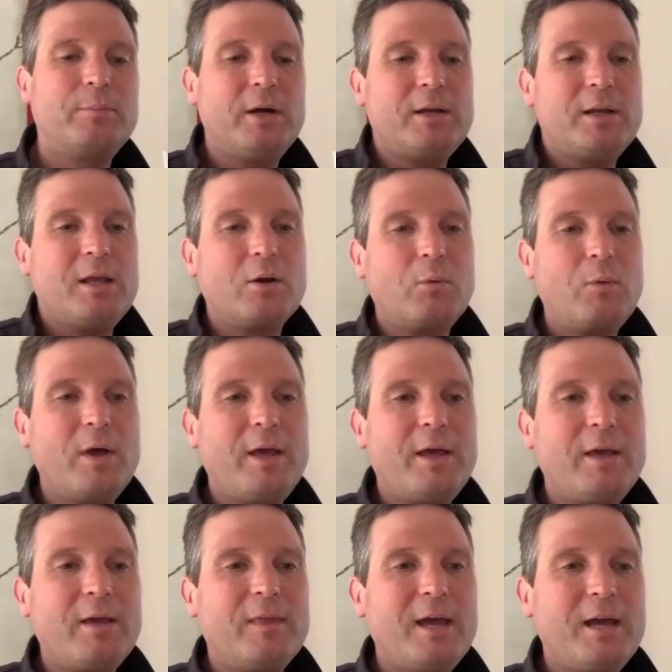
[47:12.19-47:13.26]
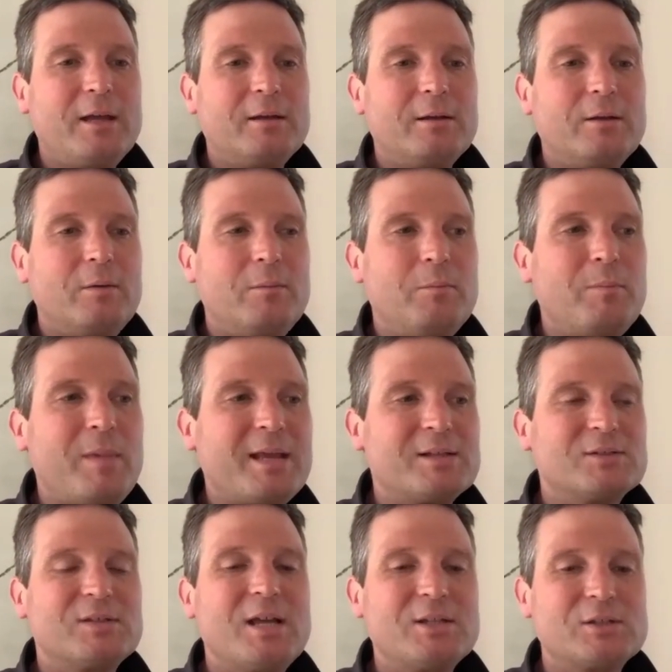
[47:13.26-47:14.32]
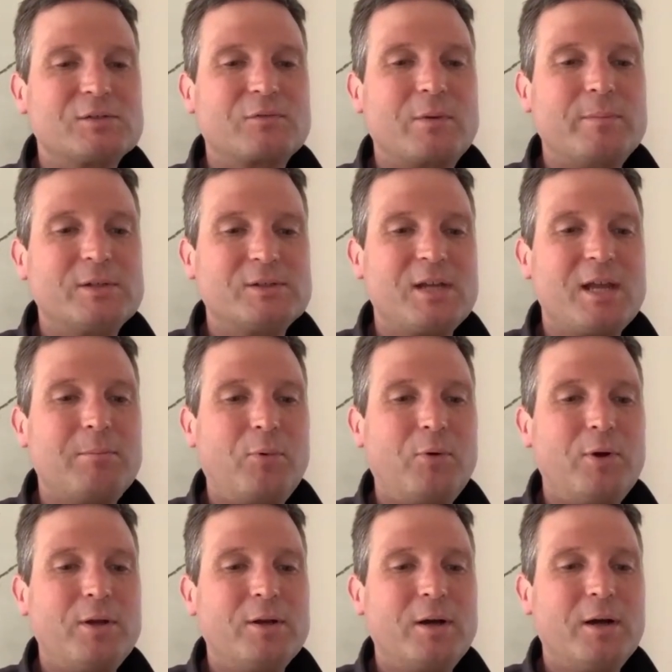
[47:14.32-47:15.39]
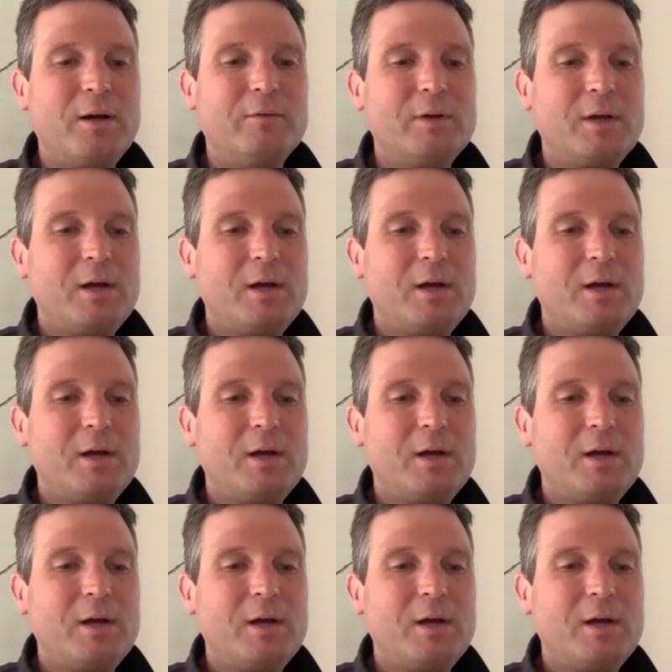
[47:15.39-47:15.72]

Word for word: but in a way that makes sense from the standpoint of